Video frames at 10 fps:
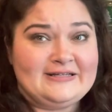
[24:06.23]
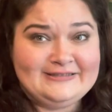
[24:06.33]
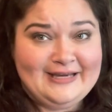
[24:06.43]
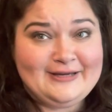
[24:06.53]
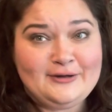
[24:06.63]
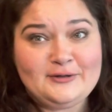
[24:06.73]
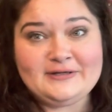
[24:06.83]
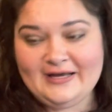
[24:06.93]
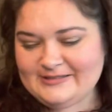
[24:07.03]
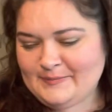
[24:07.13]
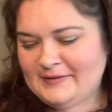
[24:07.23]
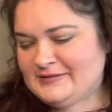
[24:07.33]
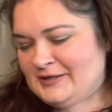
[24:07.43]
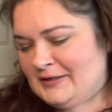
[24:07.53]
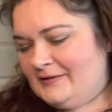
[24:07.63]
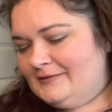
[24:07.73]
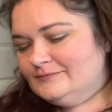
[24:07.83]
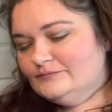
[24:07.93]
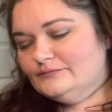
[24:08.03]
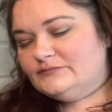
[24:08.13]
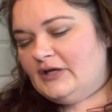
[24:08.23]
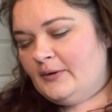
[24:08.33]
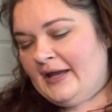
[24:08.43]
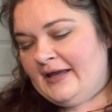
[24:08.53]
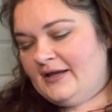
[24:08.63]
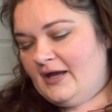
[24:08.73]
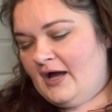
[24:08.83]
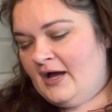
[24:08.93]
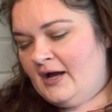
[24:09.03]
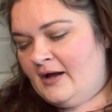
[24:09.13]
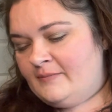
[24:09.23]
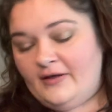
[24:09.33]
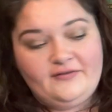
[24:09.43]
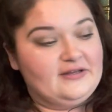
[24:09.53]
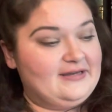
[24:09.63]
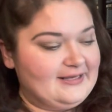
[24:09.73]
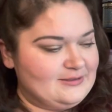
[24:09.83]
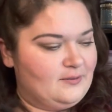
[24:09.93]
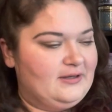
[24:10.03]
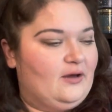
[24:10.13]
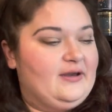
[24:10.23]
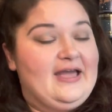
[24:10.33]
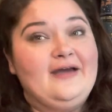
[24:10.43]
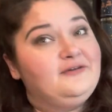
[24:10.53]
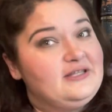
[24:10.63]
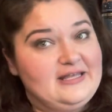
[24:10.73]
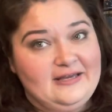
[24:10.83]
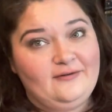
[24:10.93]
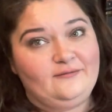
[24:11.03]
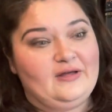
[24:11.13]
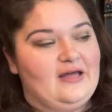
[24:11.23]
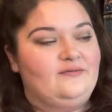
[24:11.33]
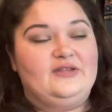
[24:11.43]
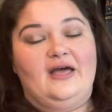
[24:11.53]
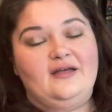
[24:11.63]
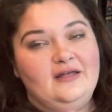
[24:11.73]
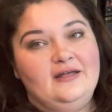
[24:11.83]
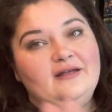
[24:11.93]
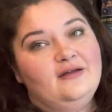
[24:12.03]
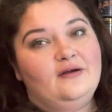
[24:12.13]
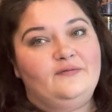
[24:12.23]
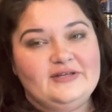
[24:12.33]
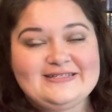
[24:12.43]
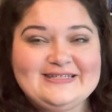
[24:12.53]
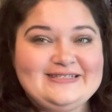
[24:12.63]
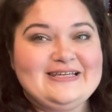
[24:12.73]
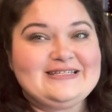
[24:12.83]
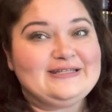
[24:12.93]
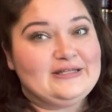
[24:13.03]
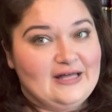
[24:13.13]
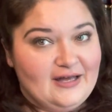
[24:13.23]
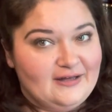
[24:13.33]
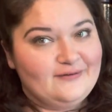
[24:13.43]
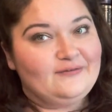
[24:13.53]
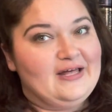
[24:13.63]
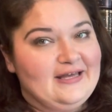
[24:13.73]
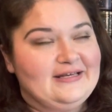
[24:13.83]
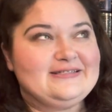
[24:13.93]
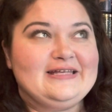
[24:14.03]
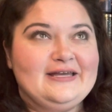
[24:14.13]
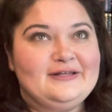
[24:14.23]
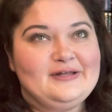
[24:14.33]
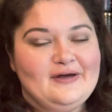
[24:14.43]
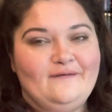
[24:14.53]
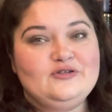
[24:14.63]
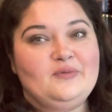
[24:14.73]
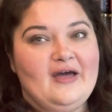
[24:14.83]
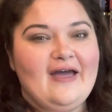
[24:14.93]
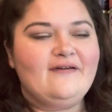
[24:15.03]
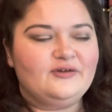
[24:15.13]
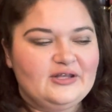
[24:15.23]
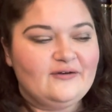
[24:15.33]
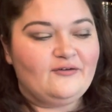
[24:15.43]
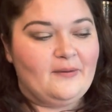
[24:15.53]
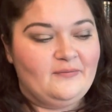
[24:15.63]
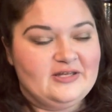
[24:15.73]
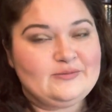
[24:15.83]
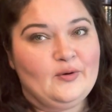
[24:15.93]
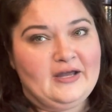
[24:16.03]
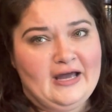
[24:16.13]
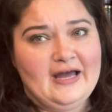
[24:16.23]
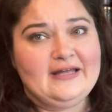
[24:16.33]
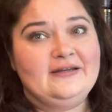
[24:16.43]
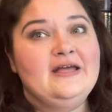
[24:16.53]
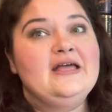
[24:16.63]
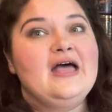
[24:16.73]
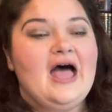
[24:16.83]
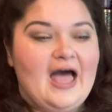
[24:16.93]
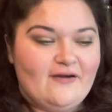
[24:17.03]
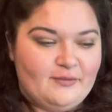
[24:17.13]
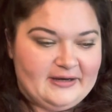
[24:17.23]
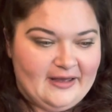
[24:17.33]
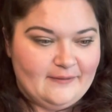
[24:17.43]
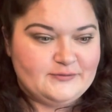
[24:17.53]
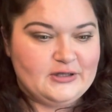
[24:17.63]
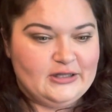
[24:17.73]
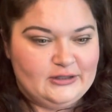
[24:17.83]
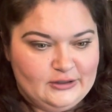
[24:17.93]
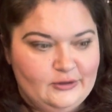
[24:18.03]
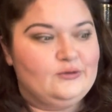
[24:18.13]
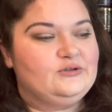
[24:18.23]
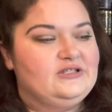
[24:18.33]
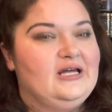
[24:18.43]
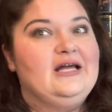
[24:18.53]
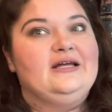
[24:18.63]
Diet Coke not sponsored. Okay, um, the next one, okay, everything, the, this list is love likes, like loves, but everything from this point on have been absolute